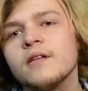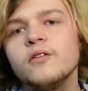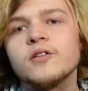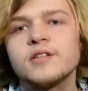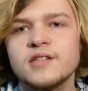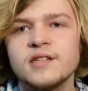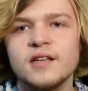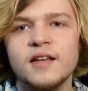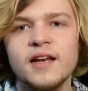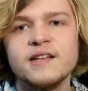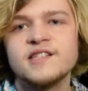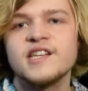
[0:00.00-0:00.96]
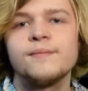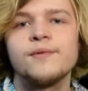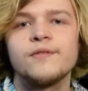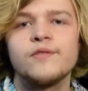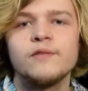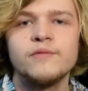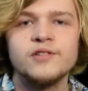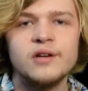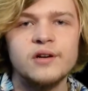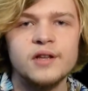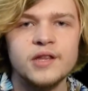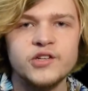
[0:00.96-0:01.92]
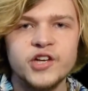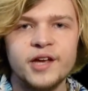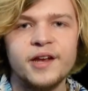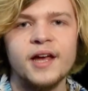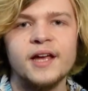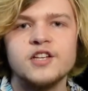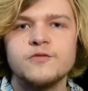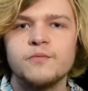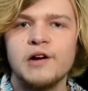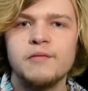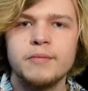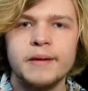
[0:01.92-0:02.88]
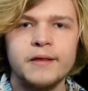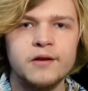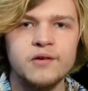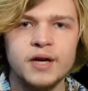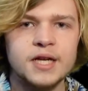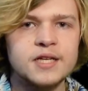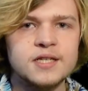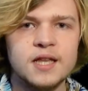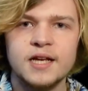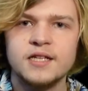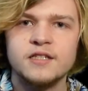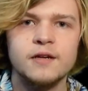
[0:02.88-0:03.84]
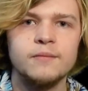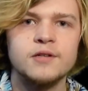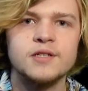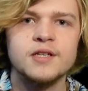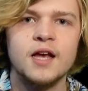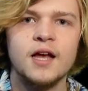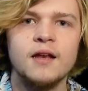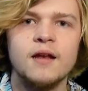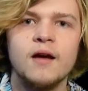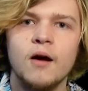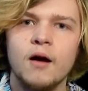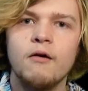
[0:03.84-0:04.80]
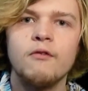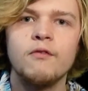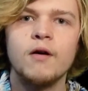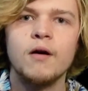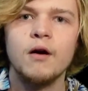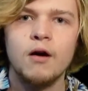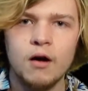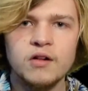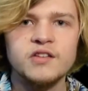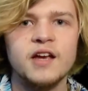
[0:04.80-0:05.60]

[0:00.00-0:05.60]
Luke's lightsaber from Return of the Jedi is probably the greatest lightsaber design of all